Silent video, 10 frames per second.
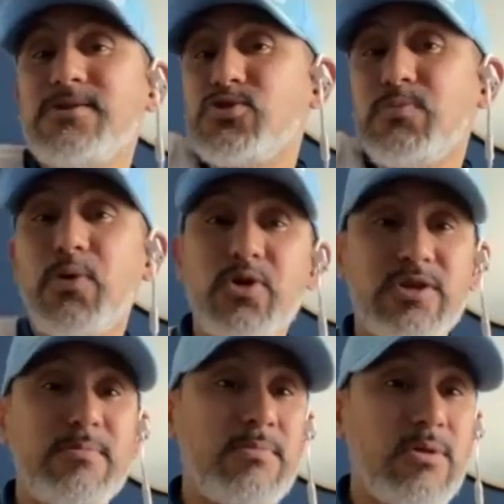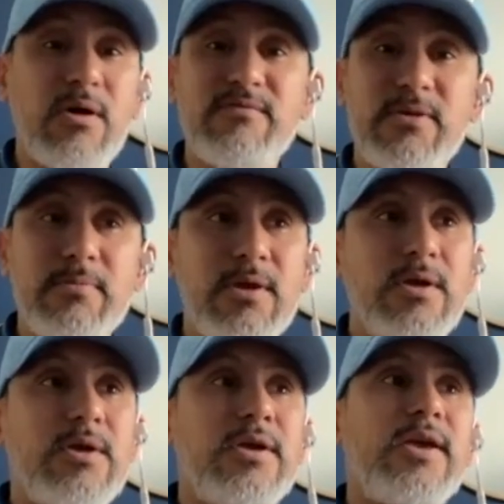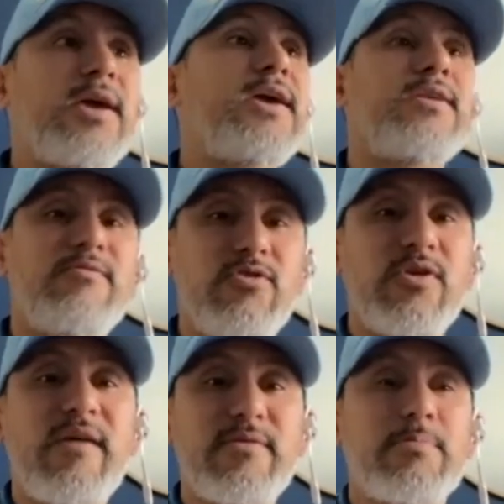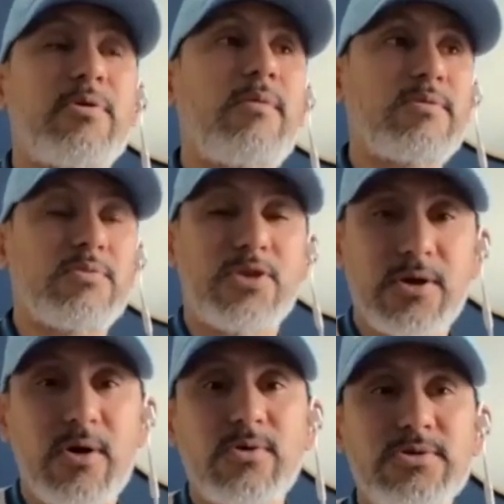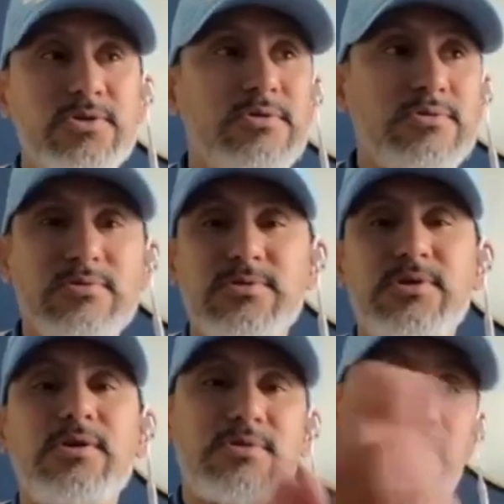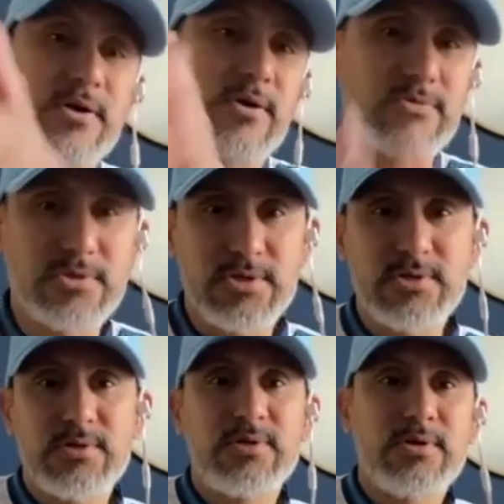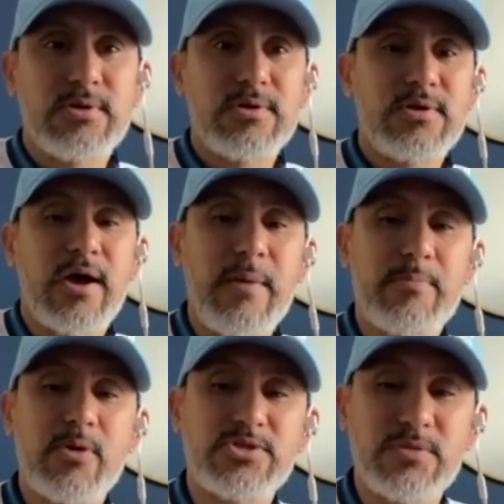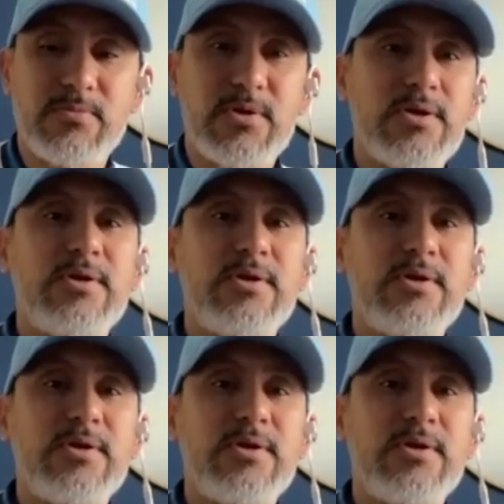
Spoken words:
support them, love them, and if you have a problem with the coach, talk to the coach, approach him